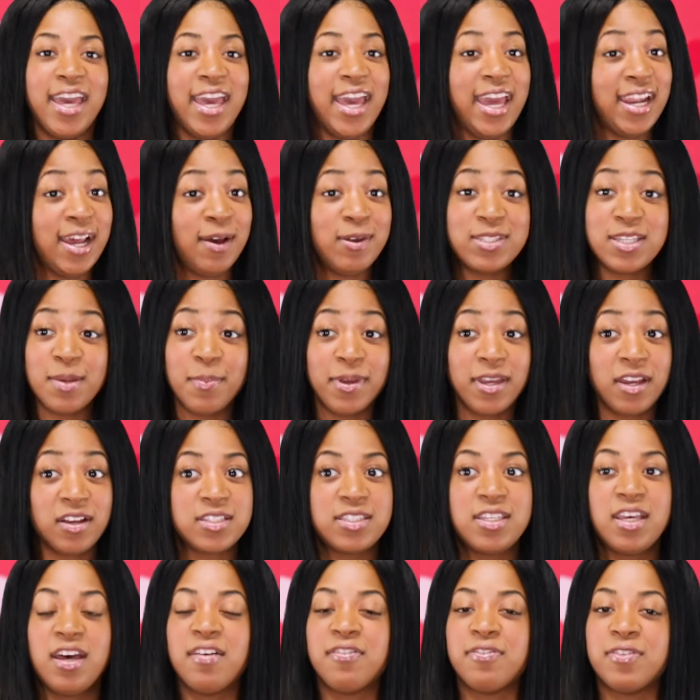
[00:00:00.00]
And I would tell my younger
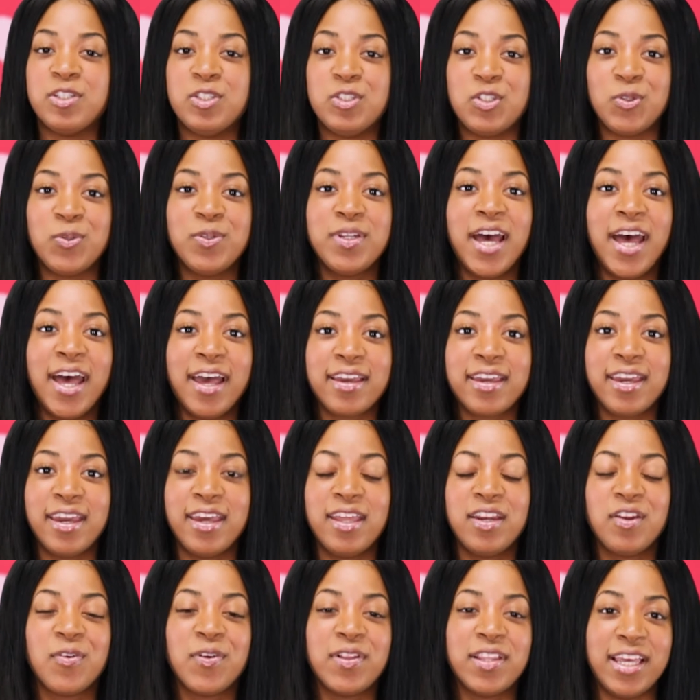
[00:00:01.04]
self, do not
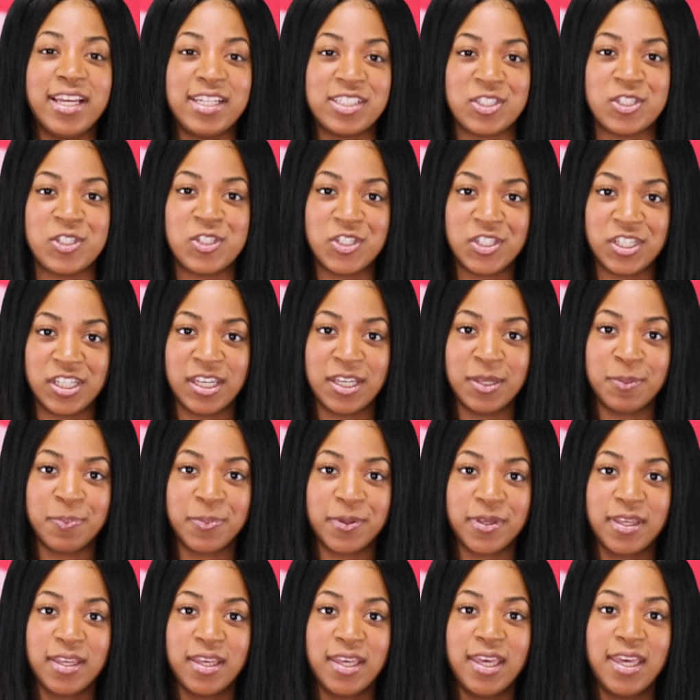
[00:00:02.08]
get in a relationship
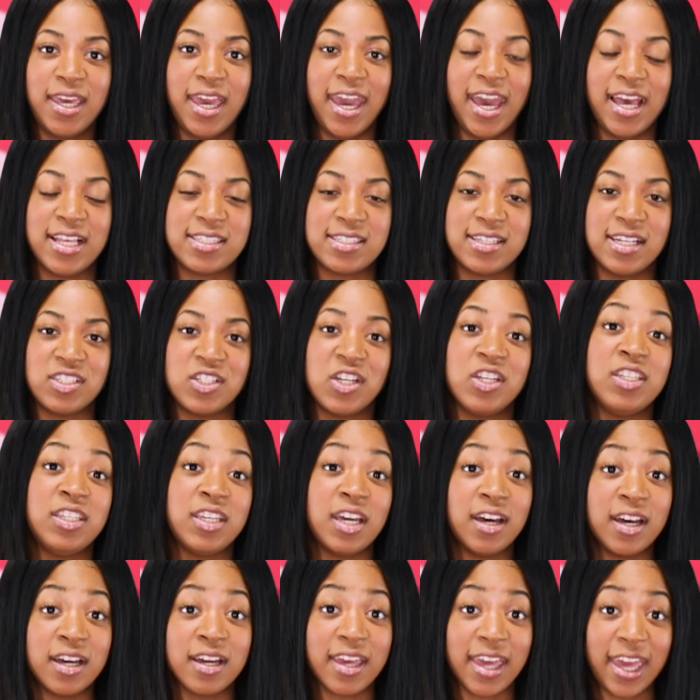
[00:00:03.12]
at such a
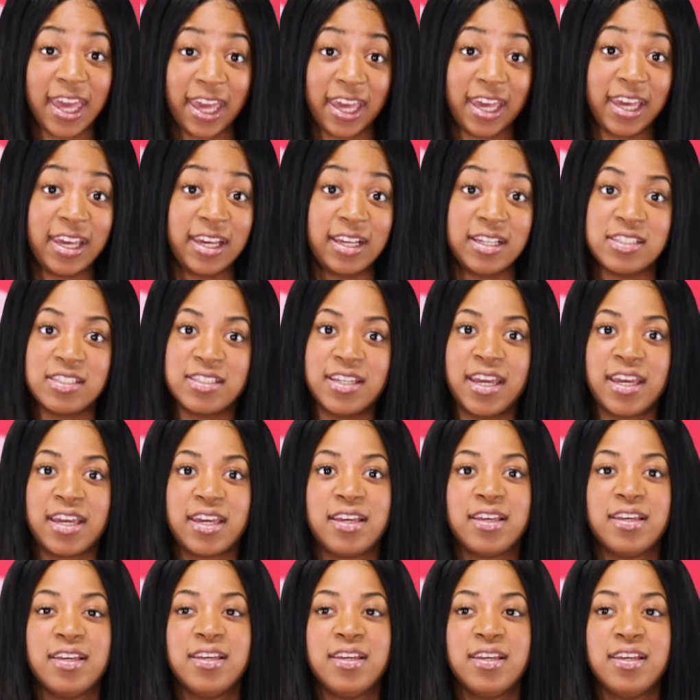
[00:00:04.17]
young age.
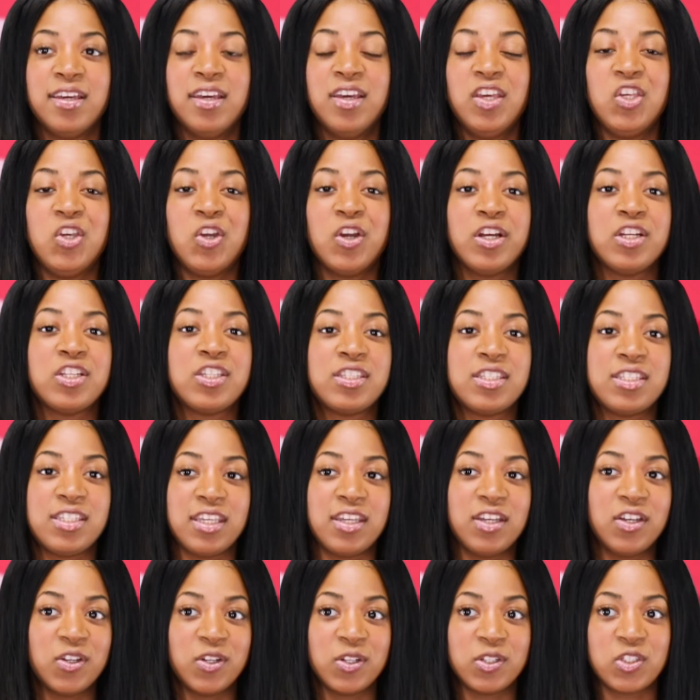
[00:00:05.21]
Like, you're
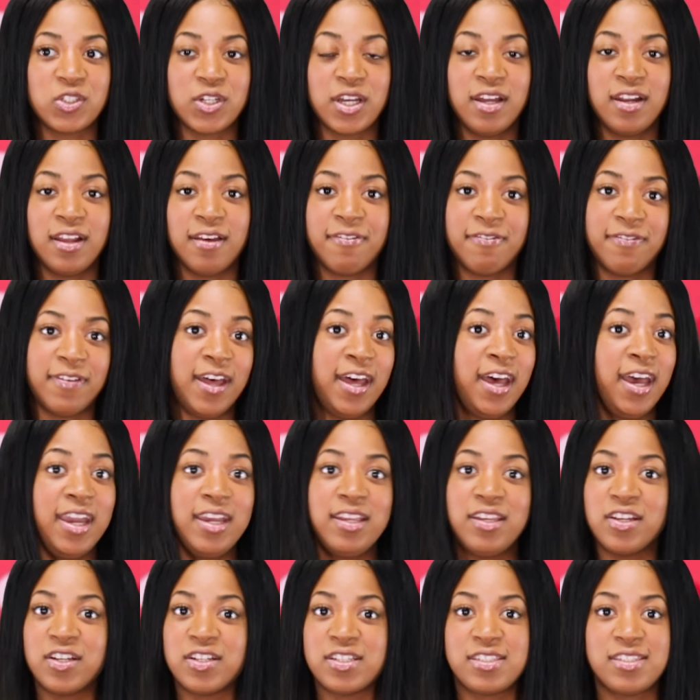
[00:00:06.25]
still trying to
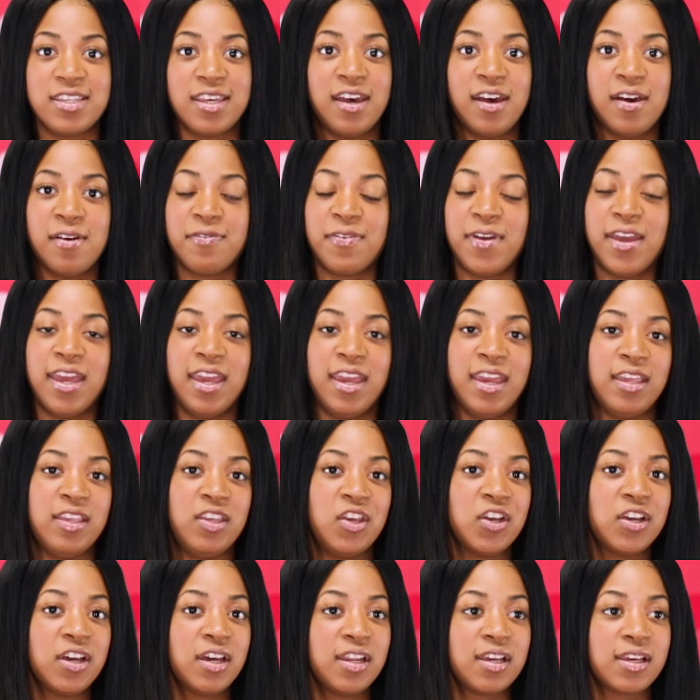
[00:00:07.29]
find yourself, and
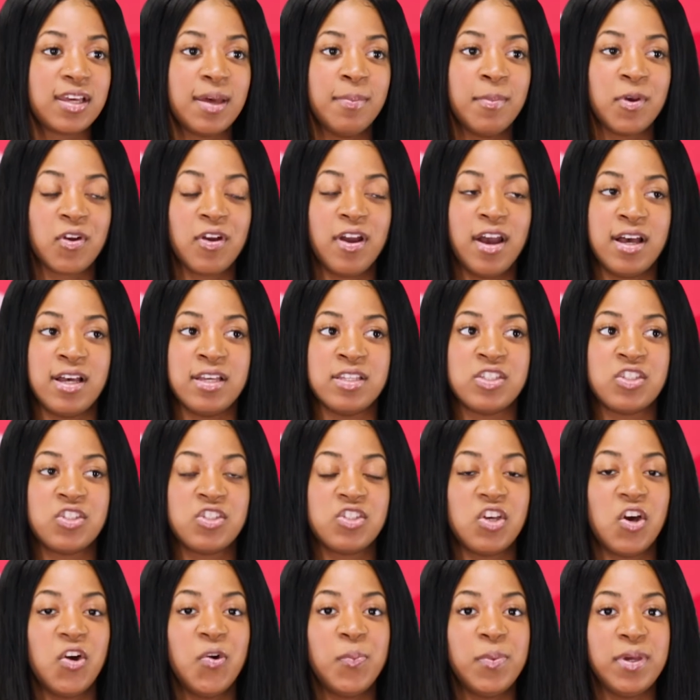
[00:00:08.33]
you're going to come across
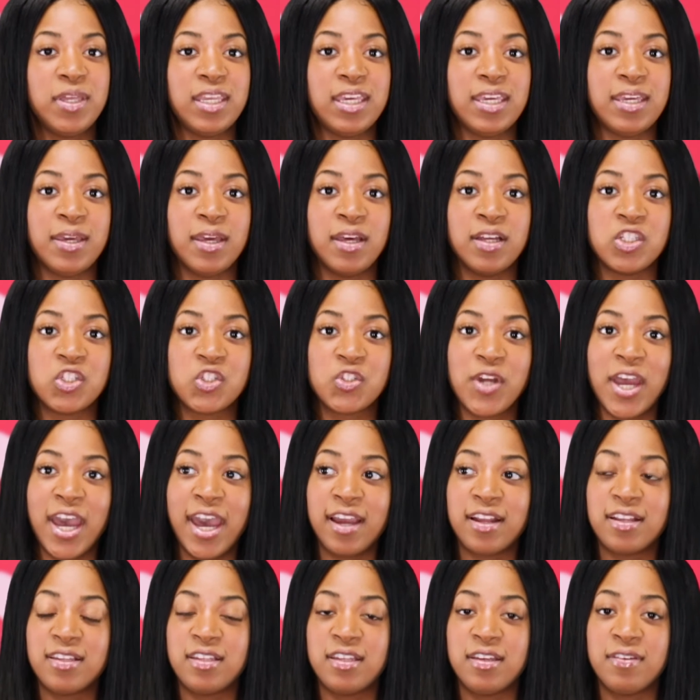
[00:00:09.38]
so many
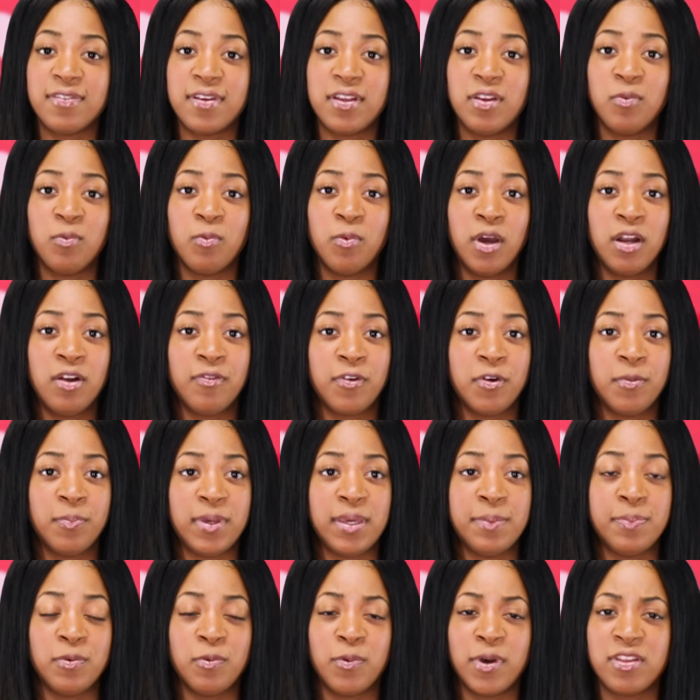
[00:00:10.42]
attractive and wonderful
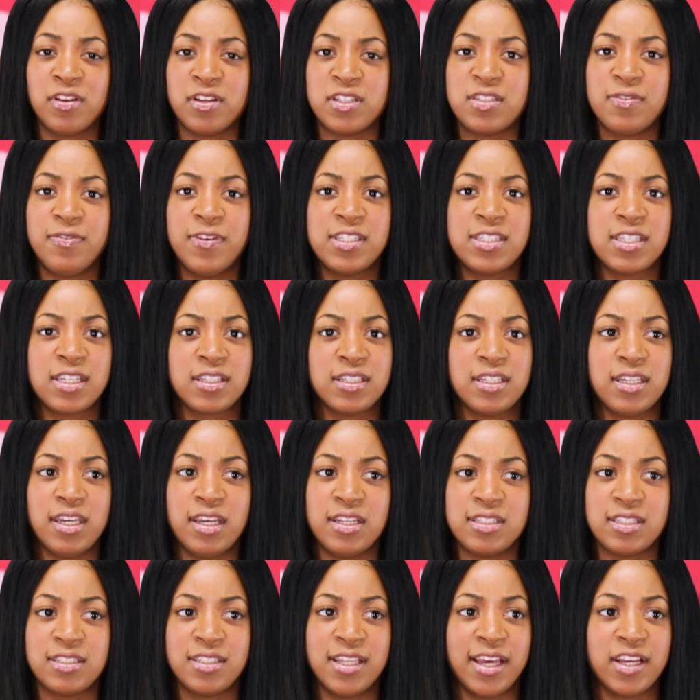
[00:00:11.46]
people, whether it's physically,
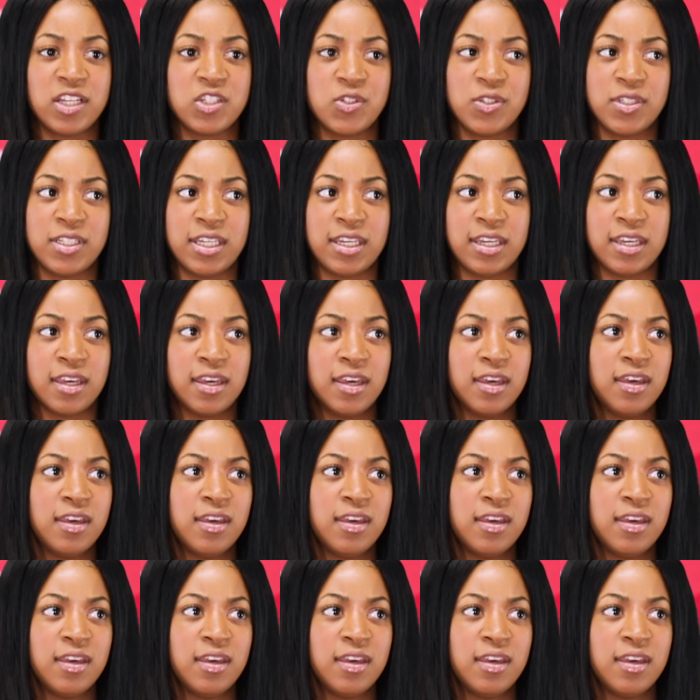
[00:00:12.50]
intellectually.